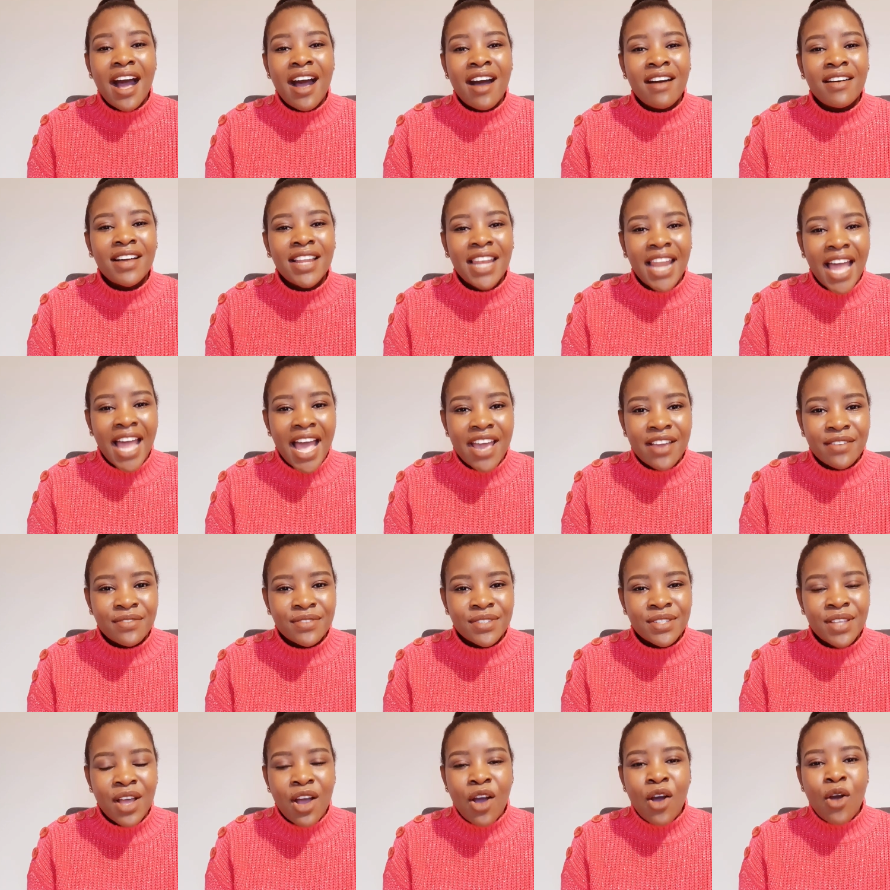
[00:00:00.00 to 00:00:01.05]
our
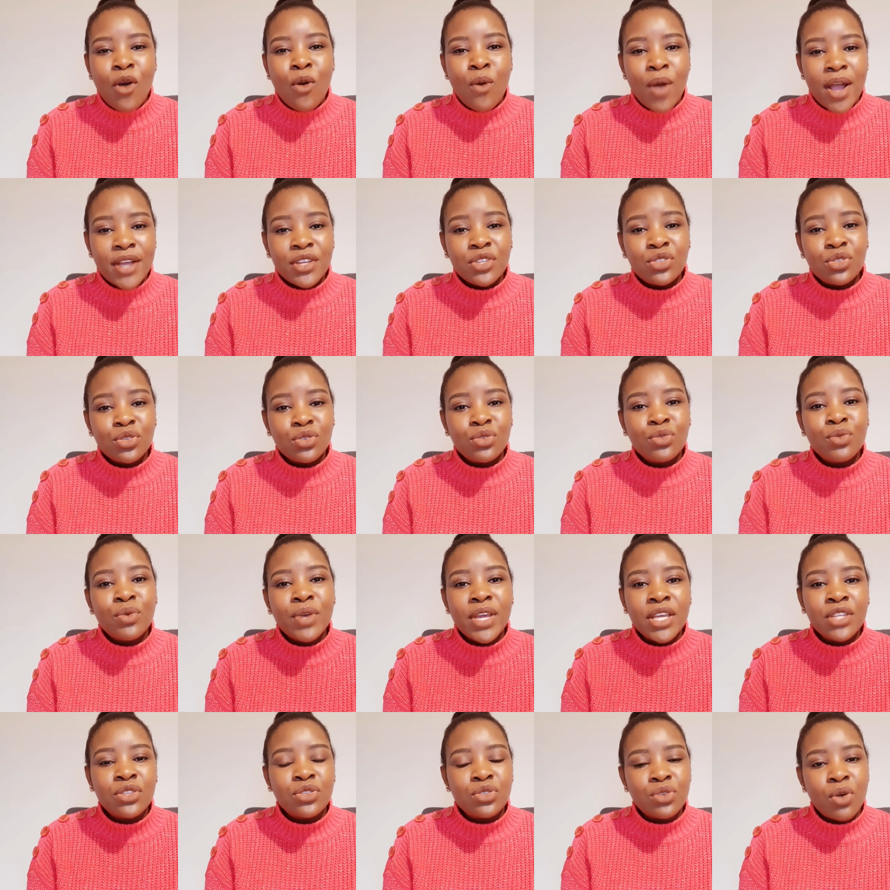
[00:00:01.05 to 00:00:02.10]
lives. Why should
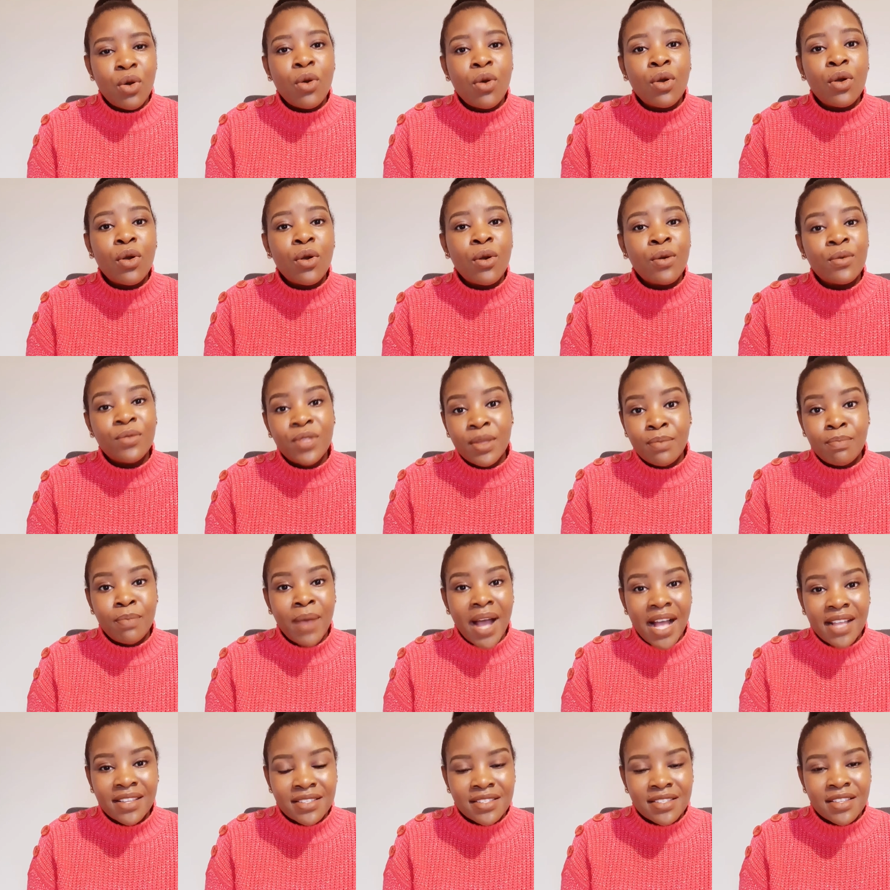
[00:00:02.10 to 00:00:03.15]
we talk of the
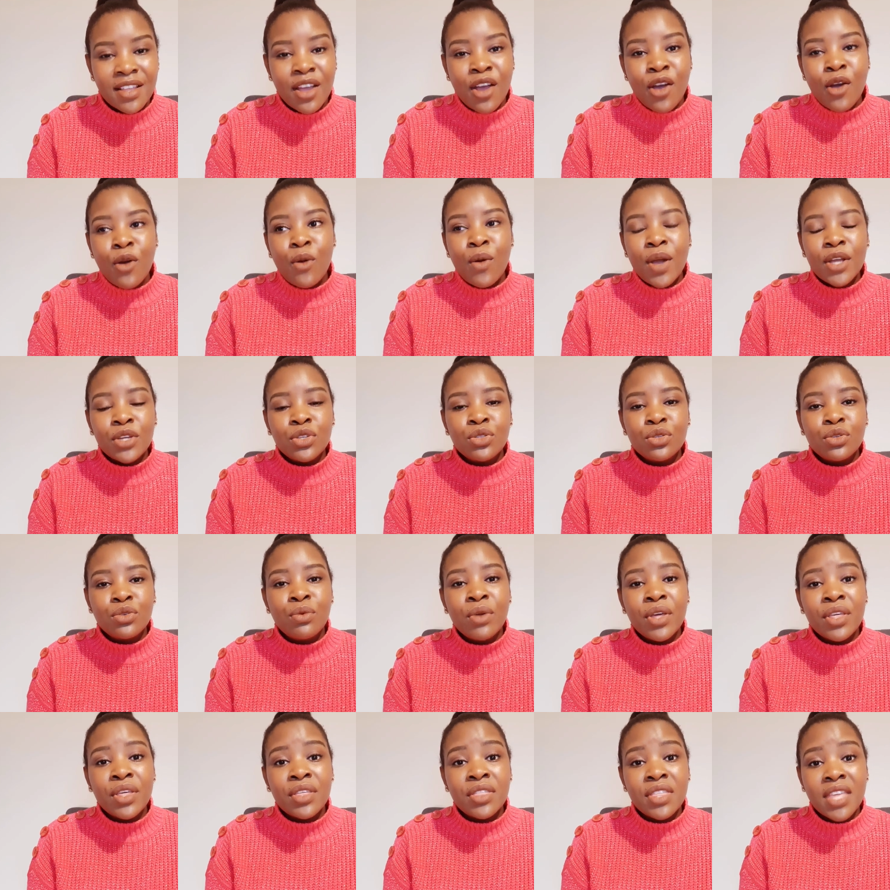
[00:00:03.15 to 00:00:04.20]
past? Why should
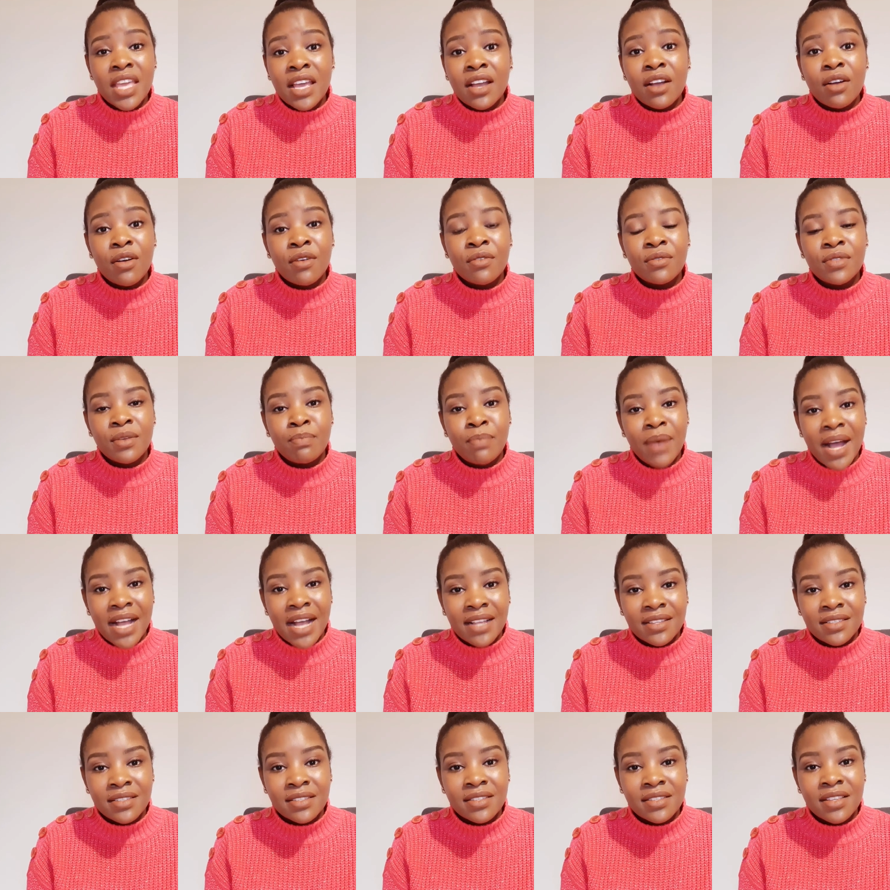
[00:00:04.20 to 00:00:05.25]
we think of the
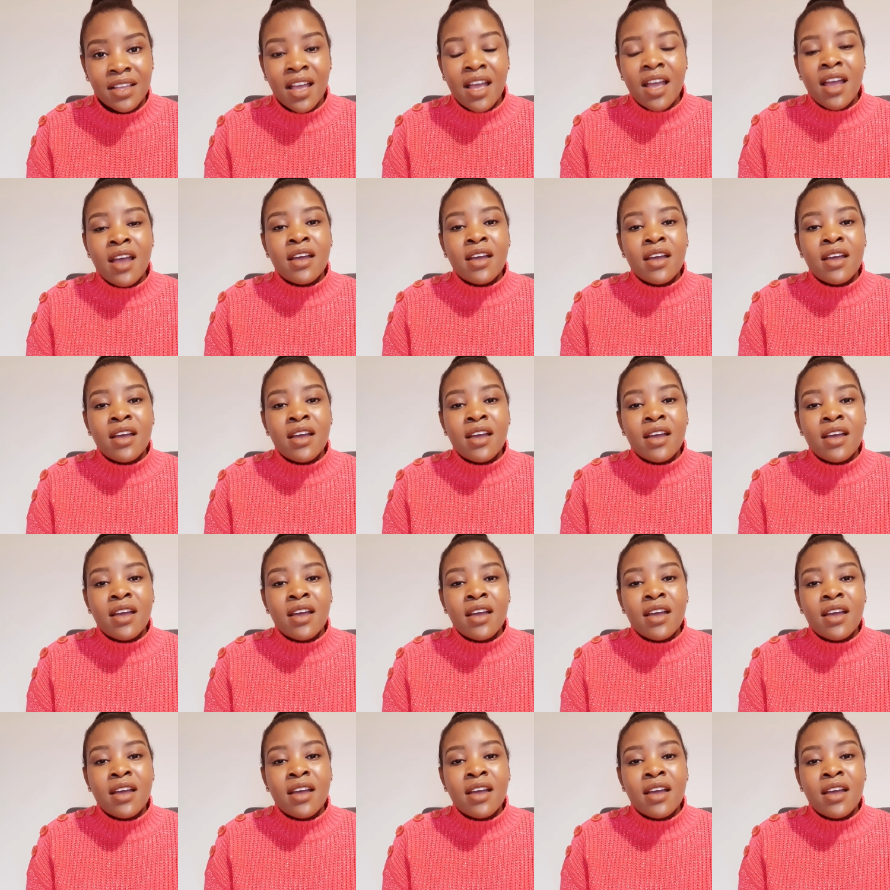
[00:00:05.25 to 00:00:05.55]
past?